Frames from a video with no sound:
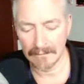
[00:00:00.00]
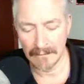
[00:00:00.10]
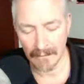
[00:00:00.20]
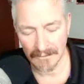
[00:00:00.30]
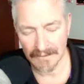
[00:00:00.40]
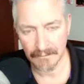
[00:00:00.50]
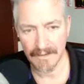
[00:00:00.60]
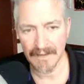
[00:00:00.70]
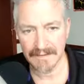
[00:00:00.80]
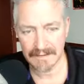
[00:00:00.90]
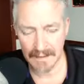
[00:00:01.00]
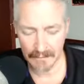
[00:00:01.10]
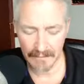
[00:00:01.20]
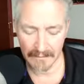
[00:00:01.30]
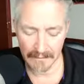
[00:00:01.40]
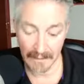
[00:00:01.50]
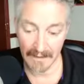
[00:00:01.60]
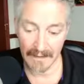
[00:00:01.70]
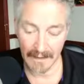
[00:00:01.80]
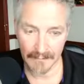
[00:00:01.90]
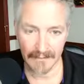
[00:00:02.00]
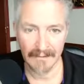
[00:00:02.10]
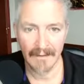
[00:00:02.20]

it's this happened and that happened.